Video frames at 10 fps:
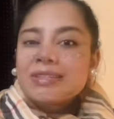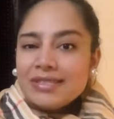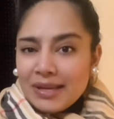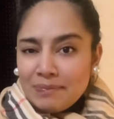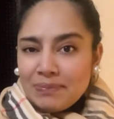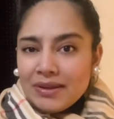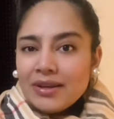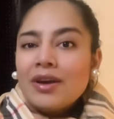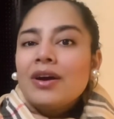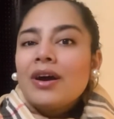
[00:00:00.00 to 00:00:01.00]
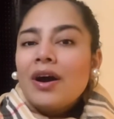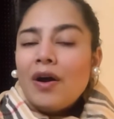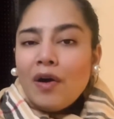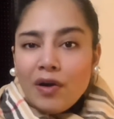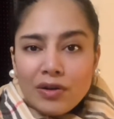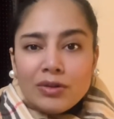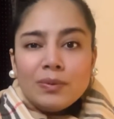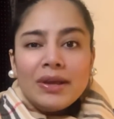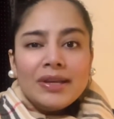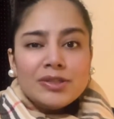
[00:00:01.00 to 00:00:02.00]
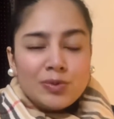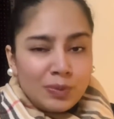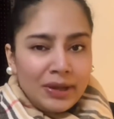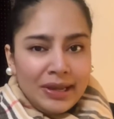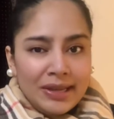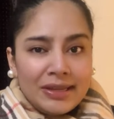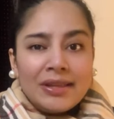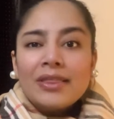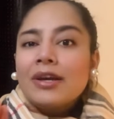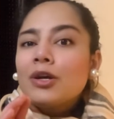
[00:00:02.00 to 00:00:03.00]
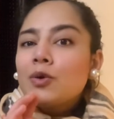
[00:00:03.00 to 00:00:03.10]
Tip: always read the